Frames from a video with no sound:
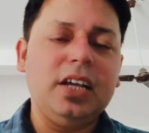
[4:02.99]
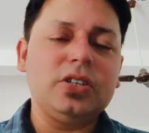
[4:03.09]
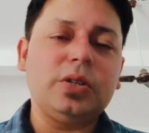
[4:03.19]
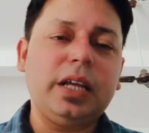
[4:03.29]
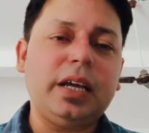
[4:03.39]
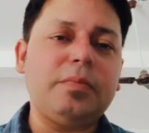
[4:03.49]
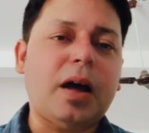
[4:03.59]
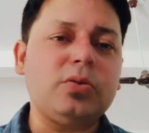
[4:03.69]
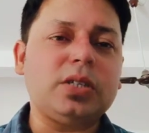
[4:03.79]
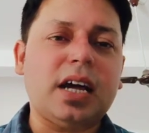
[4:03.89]
So their
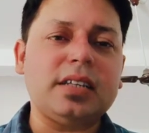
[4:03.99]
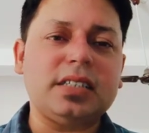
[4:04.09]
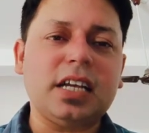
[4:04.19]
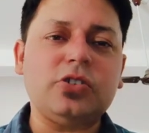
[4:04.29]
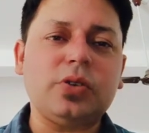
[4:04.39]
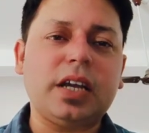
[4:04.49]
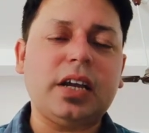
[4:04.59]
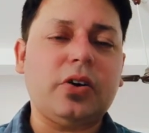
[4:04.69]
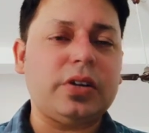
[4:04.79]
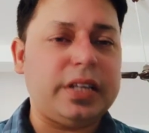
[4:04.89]
mouths are such, okay,
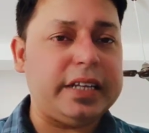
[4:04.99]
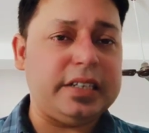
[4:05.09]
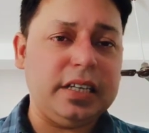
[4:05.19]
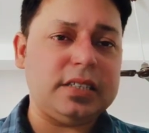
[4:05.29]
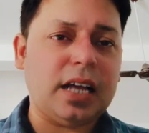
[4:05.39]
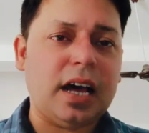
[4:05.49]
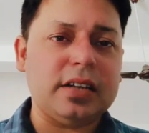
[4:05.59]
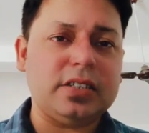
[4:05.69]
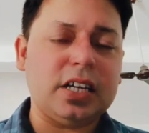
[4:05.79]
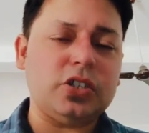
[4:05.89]
or their teeth are
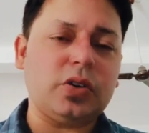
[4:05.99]
such,